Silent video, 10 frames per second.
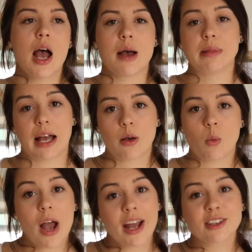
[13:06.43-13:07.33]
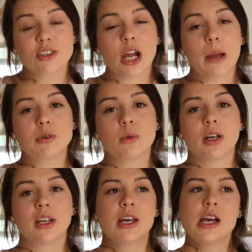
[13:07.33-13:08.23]
a black and white striped
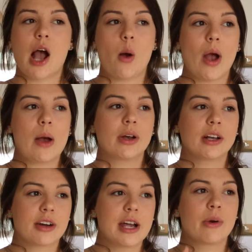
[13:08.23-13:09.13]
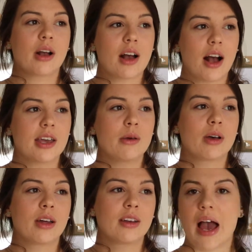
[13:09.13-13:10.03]
one, a white one, grey one, khaki
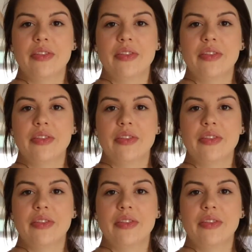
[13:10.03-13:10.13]
one,